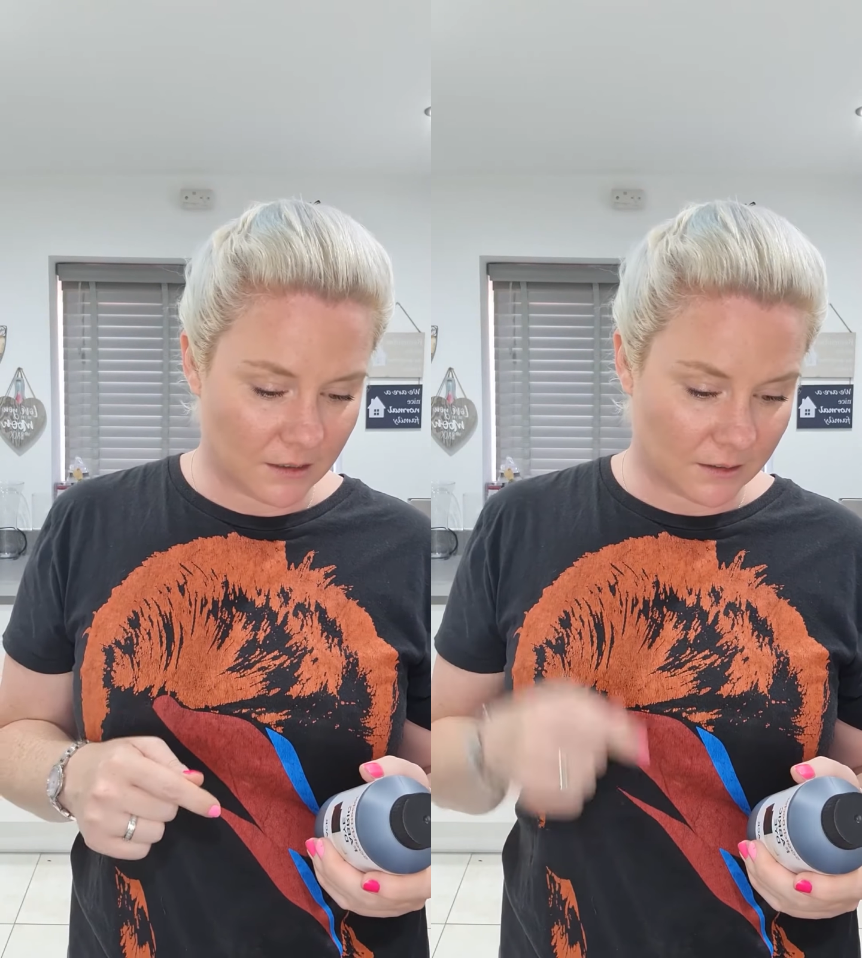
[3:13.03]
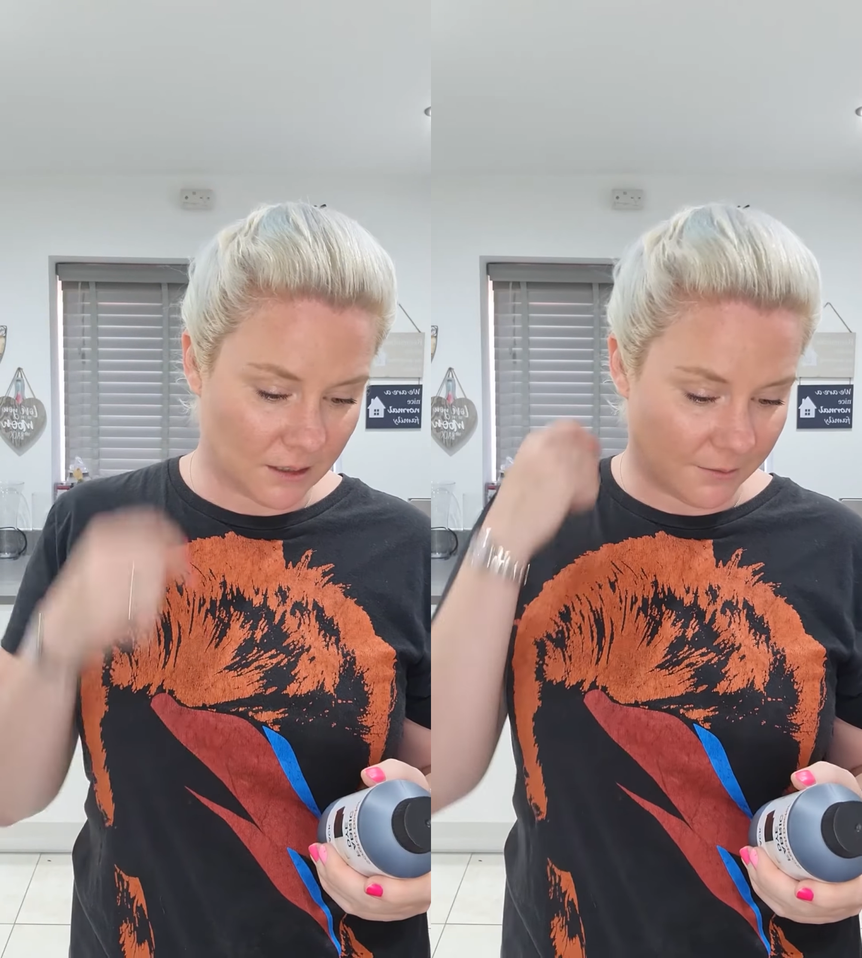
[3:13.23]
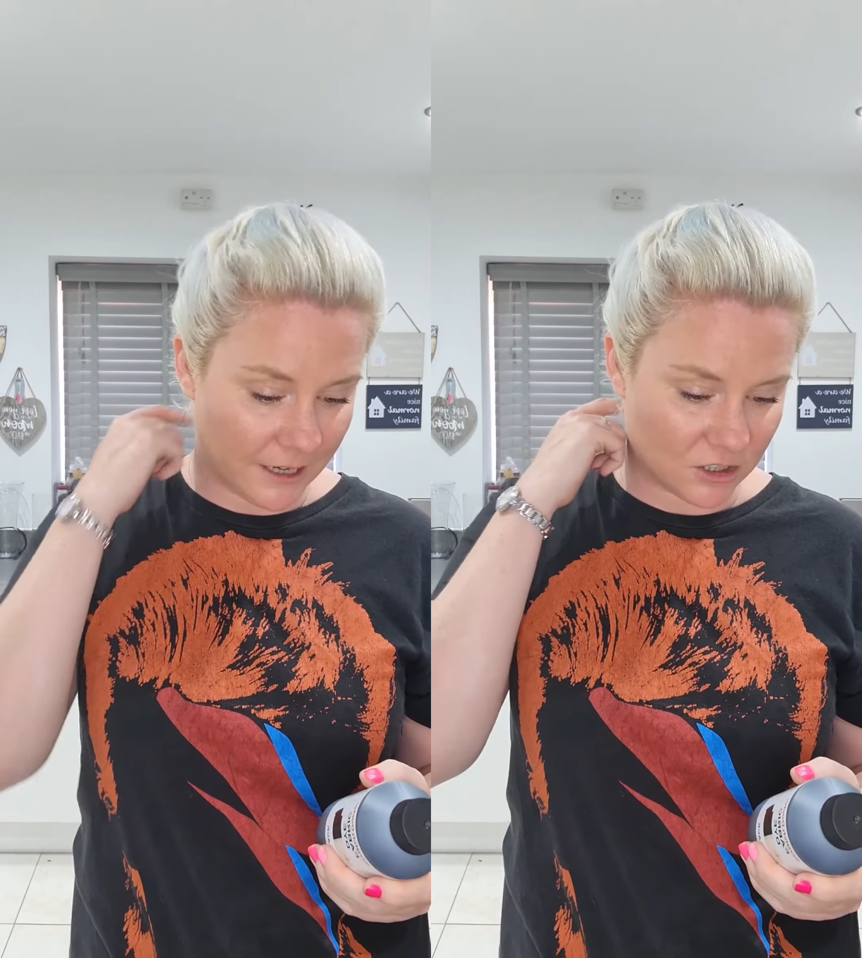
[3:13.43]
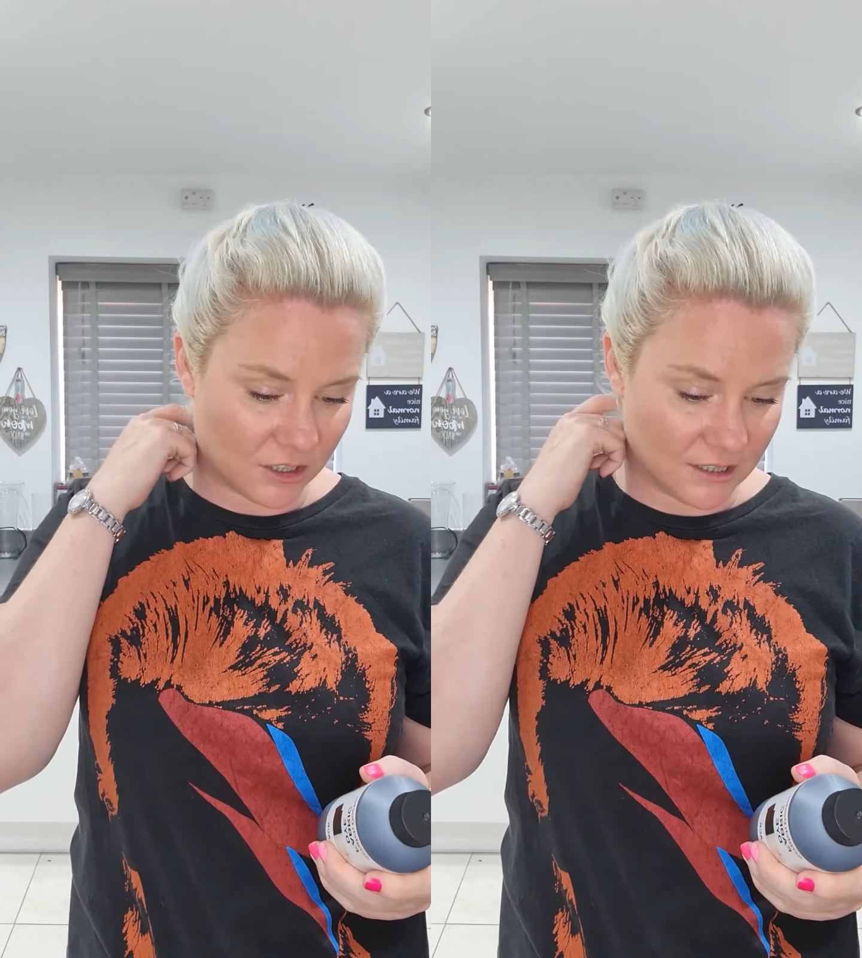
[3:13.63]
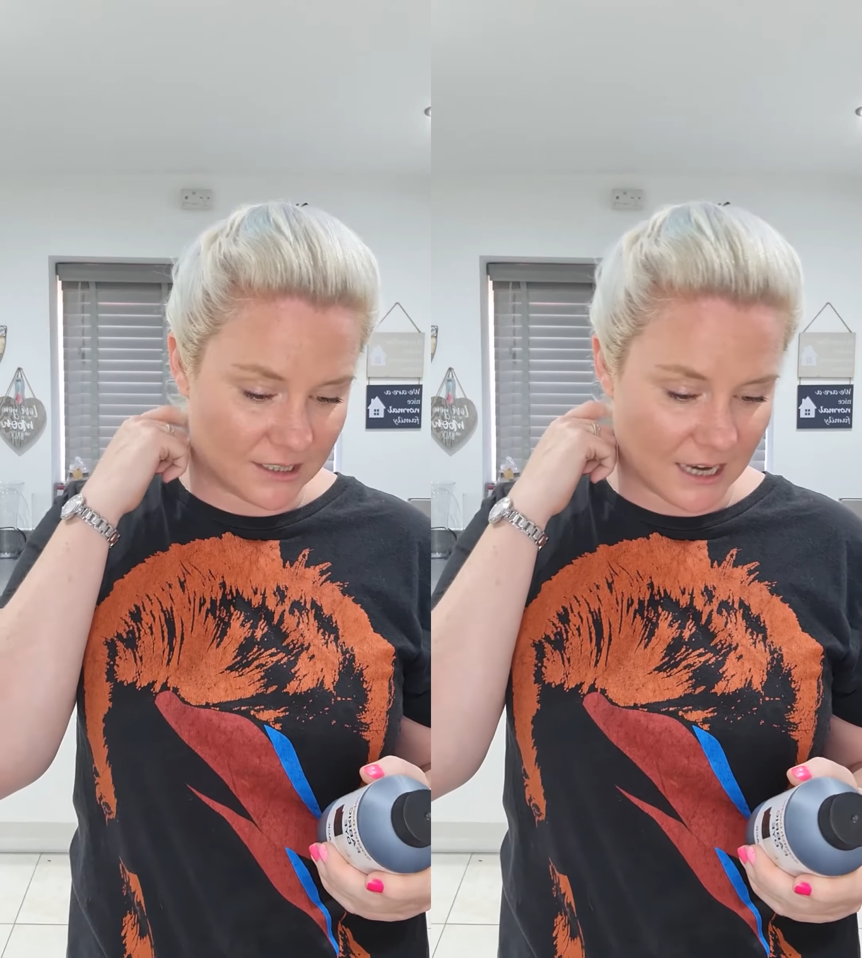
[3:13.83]

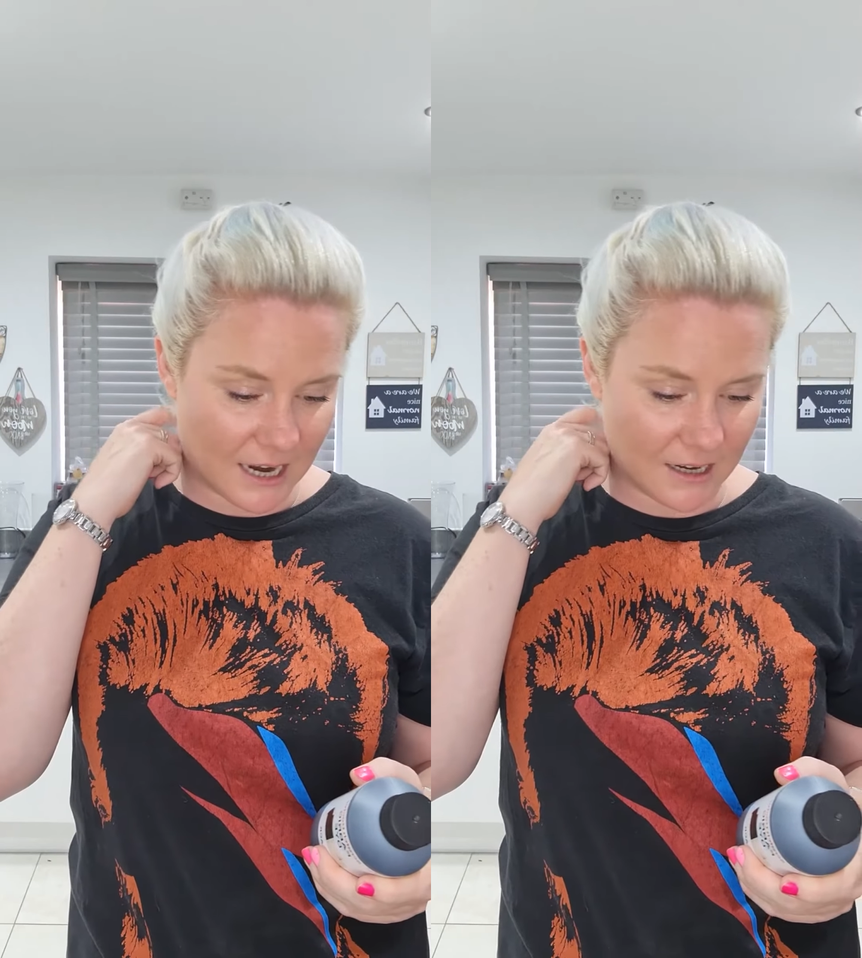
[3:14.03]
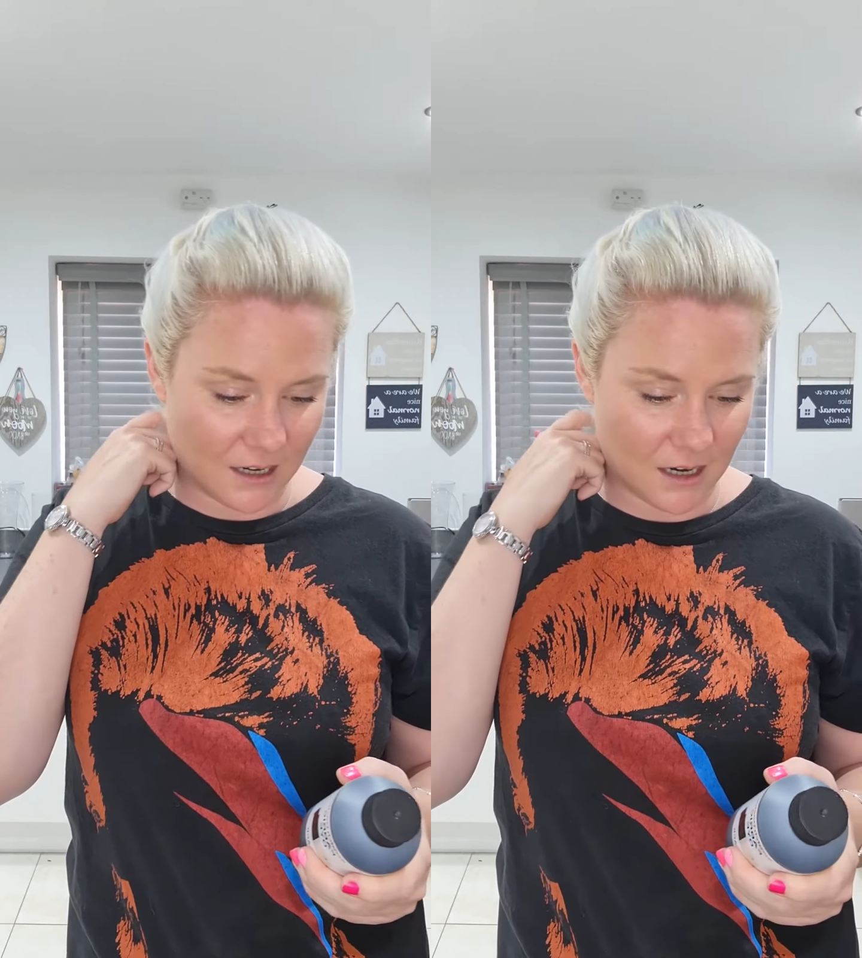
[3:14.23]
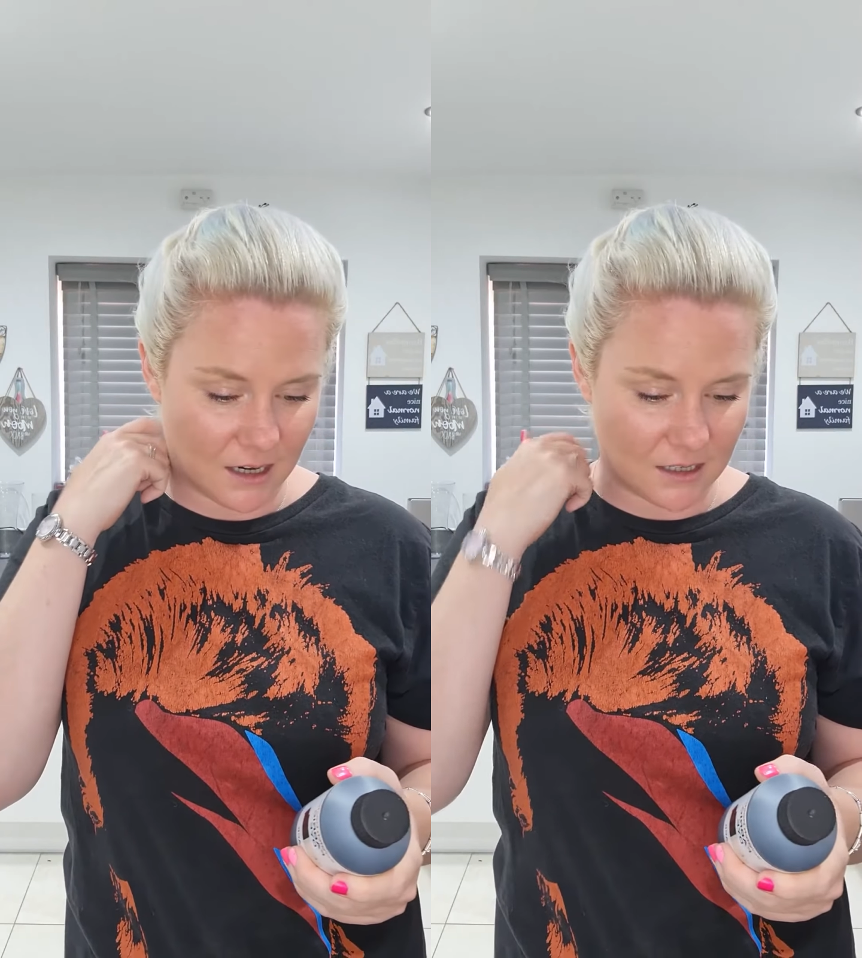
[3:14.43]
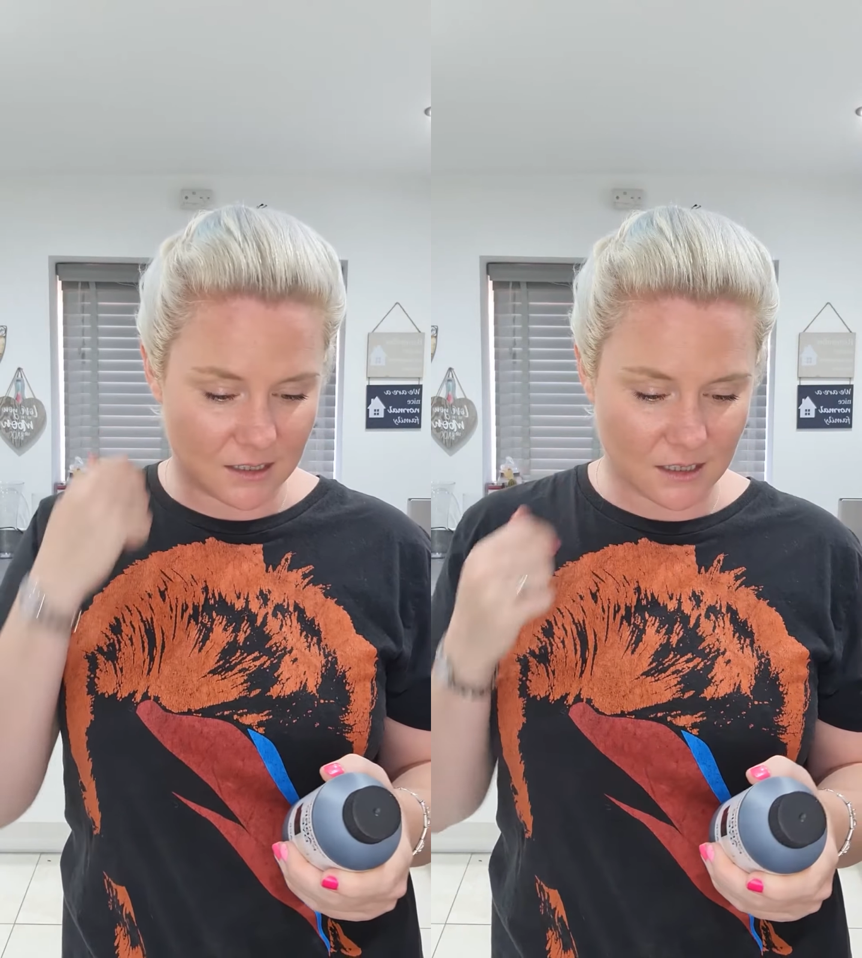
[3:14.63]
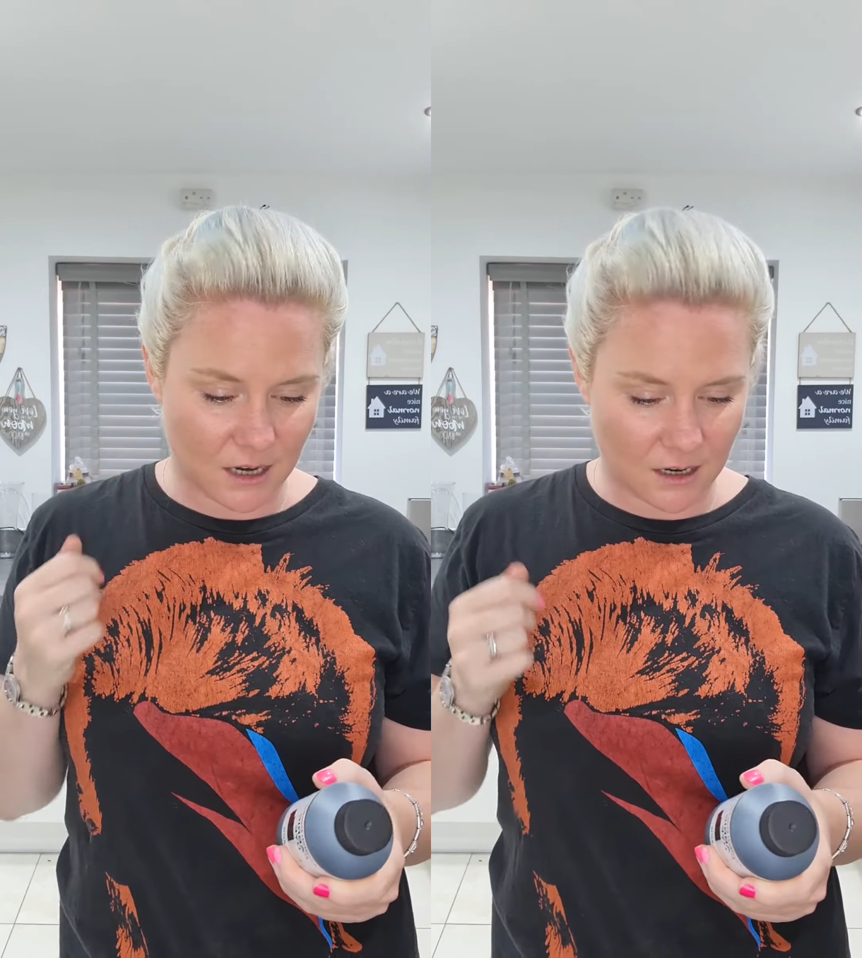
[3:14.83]
directions say is